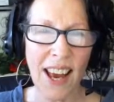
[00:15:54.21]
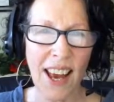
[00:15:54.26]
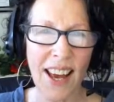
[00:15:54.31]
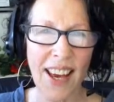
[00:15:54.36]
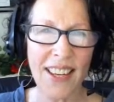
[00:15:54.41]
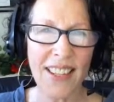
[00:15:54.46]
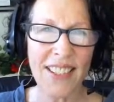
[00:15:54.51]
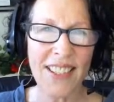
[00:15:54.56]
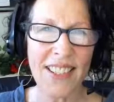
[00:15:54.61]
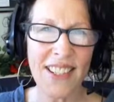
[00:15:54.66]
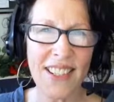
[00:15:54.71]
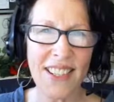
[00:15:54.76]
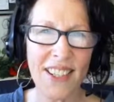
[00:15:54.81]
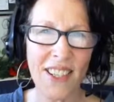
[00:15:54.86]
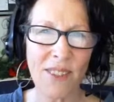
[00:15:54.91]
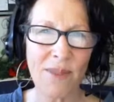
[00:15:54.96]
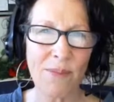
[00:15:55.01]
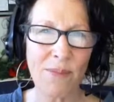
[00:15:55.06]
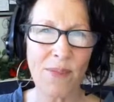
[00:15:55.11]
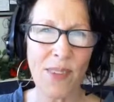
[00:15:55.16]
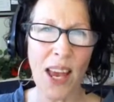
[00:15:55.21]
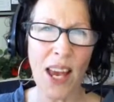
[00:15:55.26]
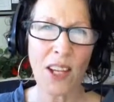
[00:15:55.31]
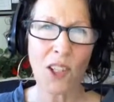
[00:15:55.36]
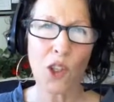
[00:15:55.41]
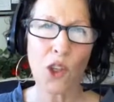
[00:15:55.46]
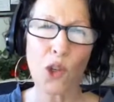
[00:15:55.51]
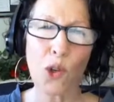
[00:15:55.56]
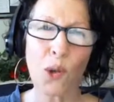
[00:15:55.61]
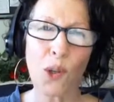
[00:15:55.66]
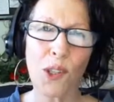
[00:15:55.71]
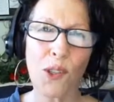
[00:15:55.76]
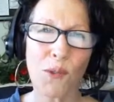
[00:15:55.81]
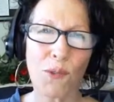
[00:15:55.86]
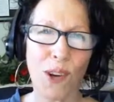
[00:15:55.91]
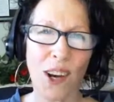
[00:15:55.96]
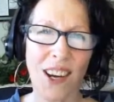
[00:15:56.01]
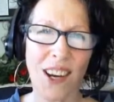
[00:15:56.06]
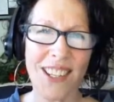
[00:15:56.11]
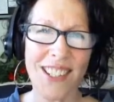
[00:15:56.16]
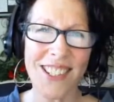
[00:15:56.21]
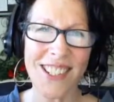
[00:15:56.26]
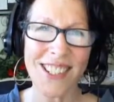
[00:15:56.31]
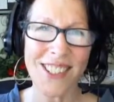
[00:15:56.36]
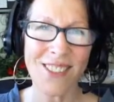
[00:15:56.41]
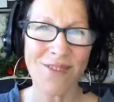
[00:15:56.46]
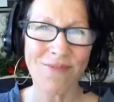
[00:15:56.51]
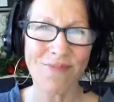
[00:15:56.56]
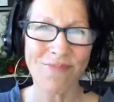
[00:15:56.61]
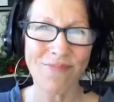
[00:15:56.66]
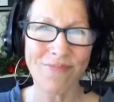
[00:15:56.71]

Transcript: and enjoy the ride.